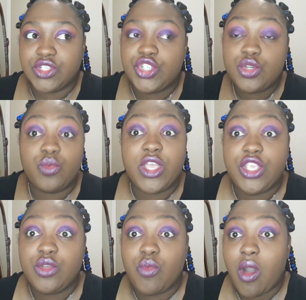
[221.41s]
do what
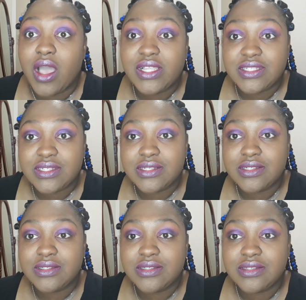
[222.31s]
you want
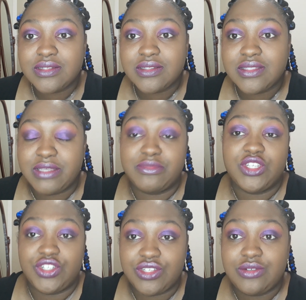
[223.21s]
them
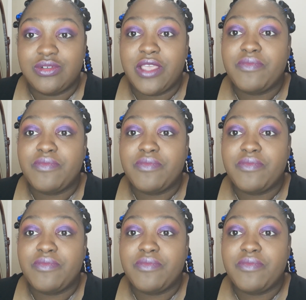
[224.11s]
to do.